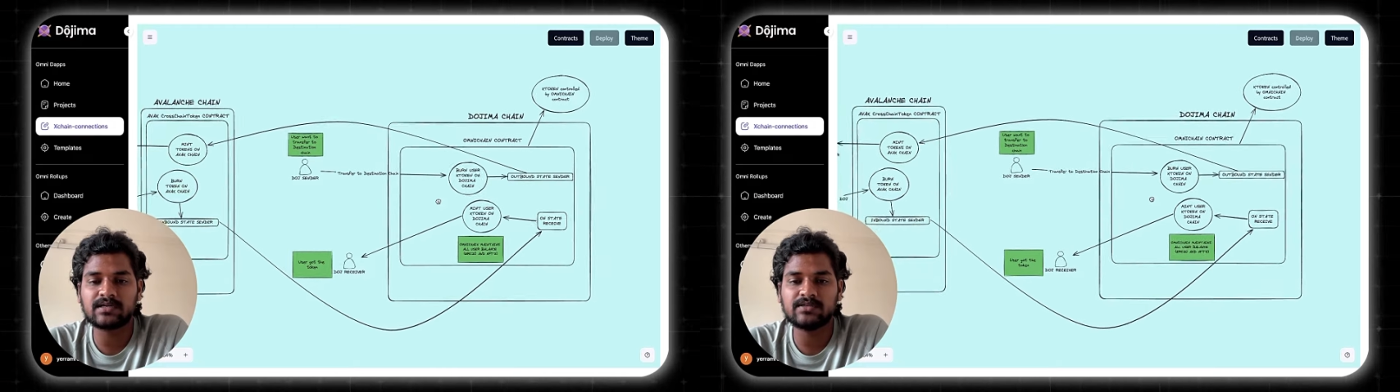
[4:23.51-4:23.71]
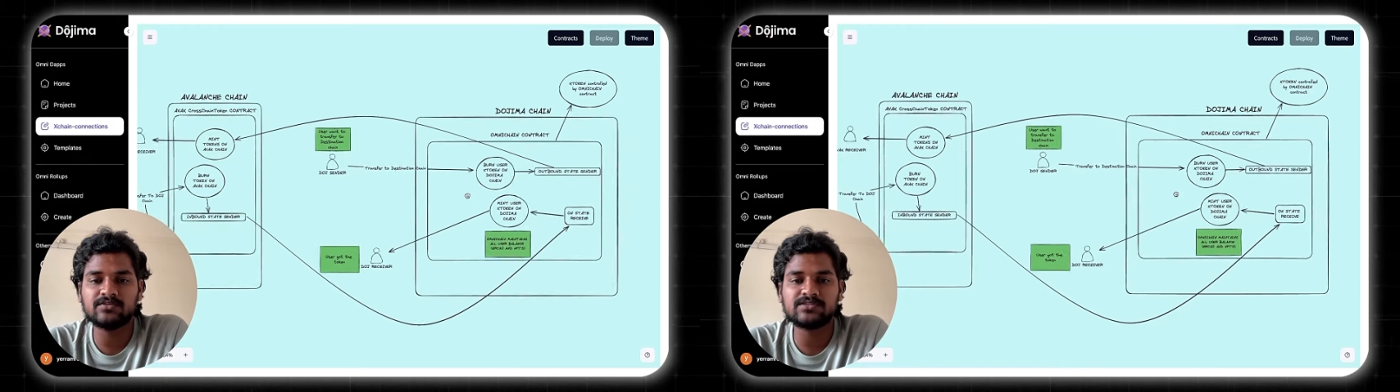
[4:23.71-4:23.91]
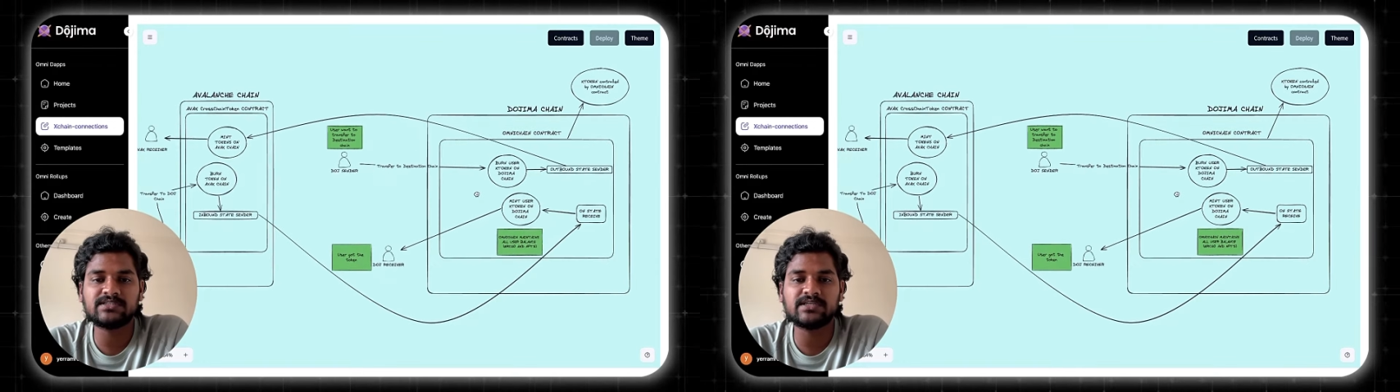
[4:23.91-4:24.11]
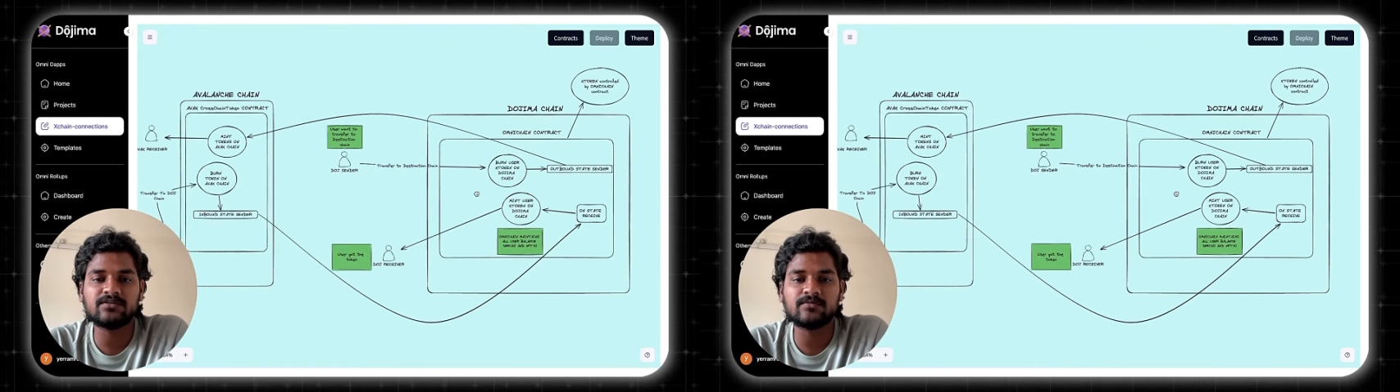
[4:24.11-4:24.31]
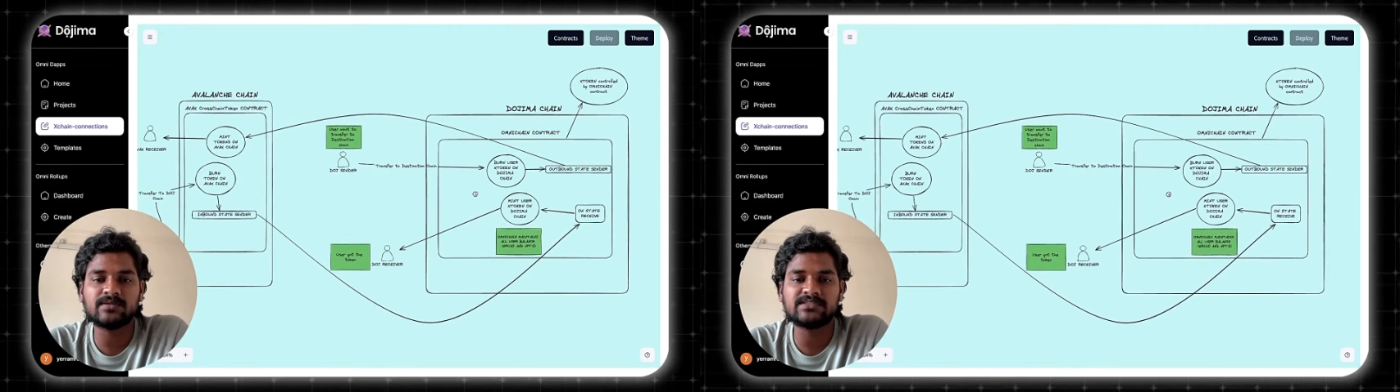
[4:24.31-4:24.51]
used in
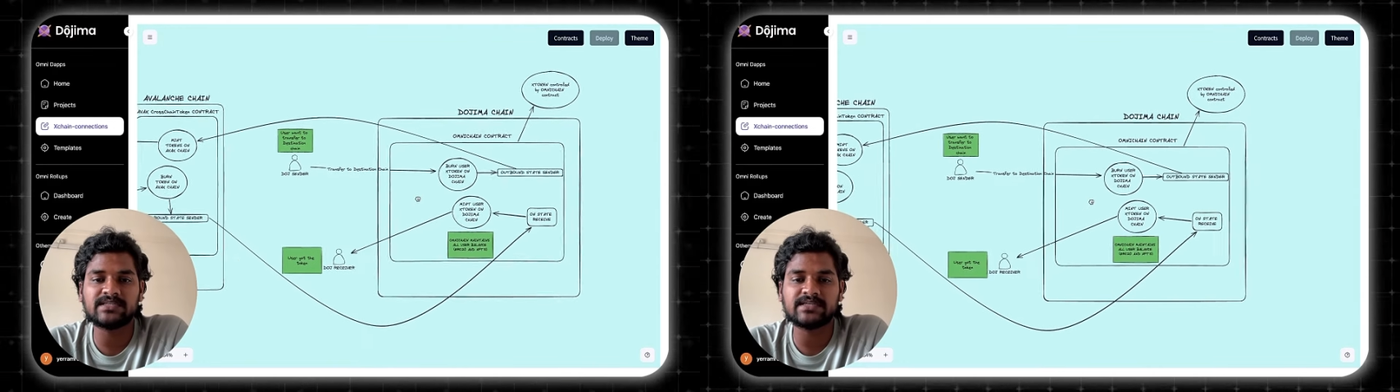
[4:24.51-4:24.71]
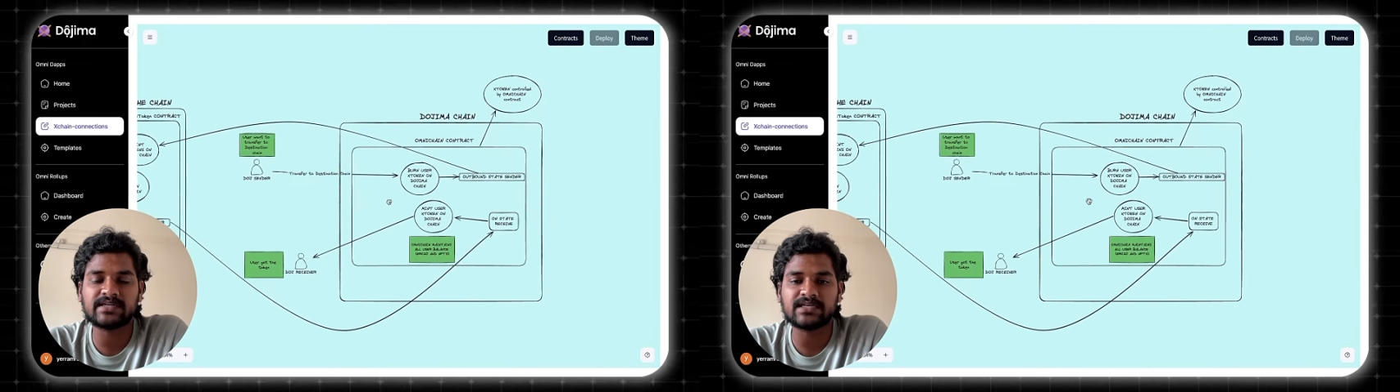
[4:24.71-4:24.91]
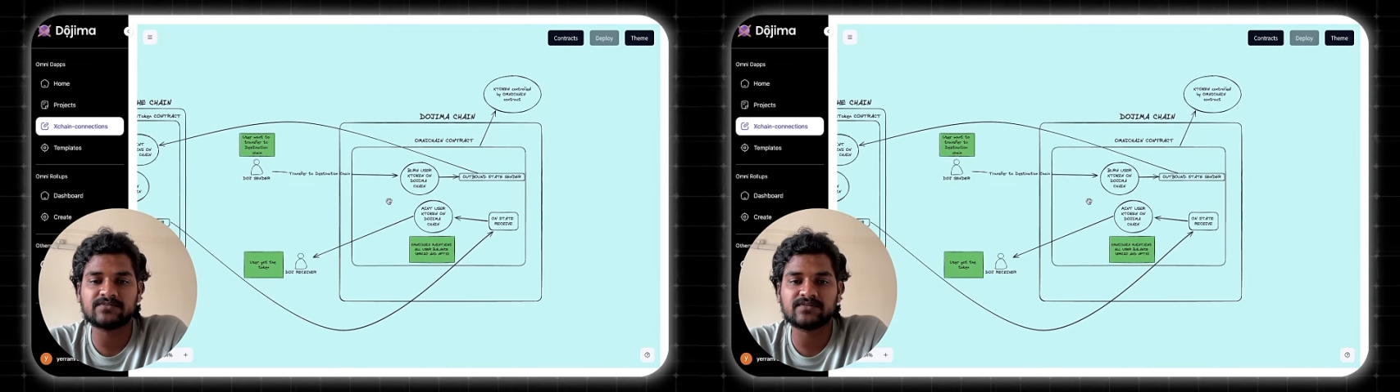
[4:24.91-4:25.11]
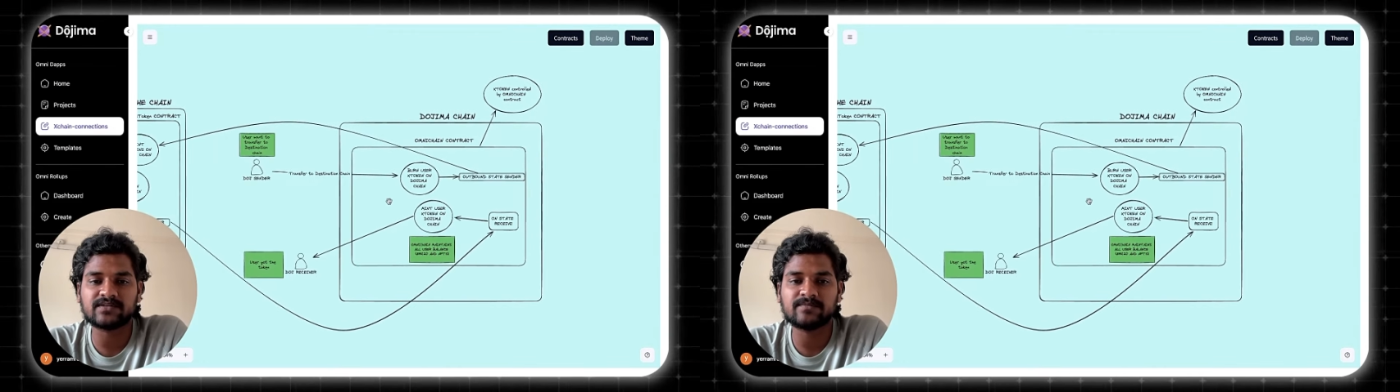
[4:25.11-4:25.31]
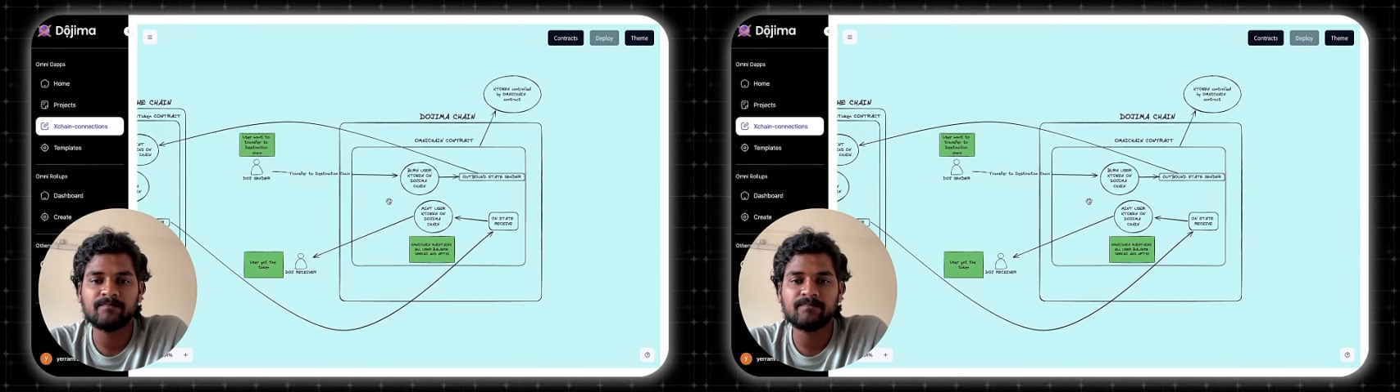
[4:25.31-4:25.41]
Omni-Chain transfer.